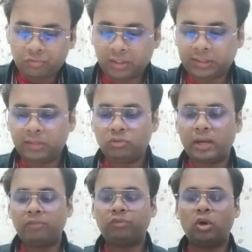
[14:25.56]
first team
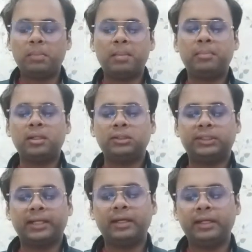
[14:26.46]
would have 4
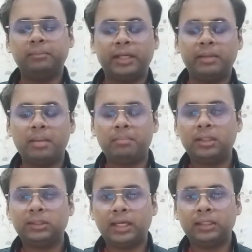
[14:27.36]
members, second team 3
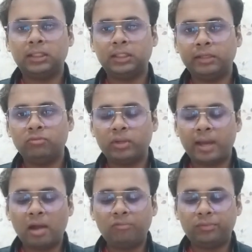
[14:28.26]
members and third team
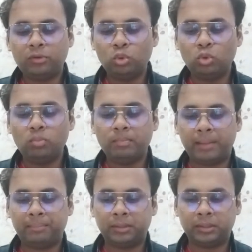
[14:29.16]
would have 2
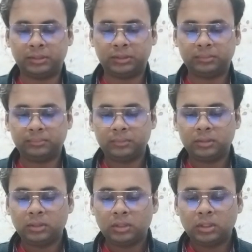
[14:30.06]
members.
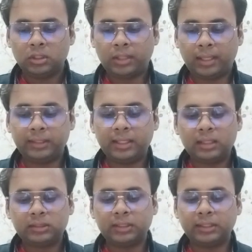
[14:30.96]
And there
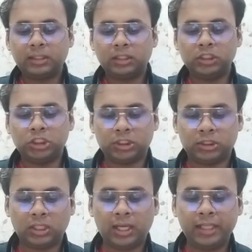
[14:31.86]
are certain
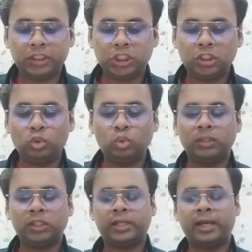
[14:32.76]
conditions like
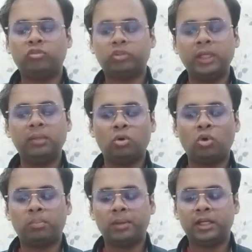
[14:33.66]
Chintu must have 3
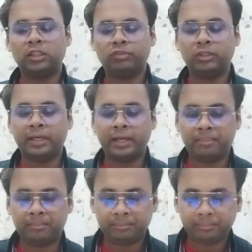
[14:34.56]
more players with
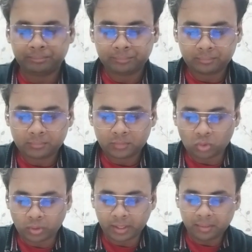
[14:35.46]
him.
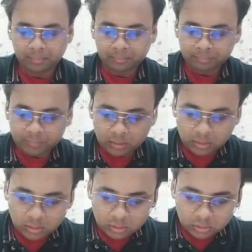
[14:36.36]
Okay,
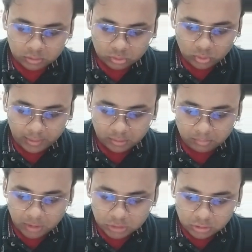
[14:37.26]
so let
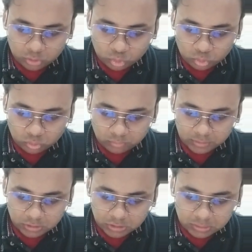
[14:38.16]
us mark Chintu
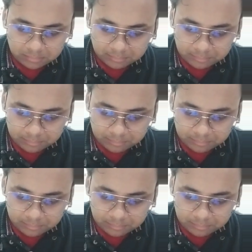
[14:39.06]
with C.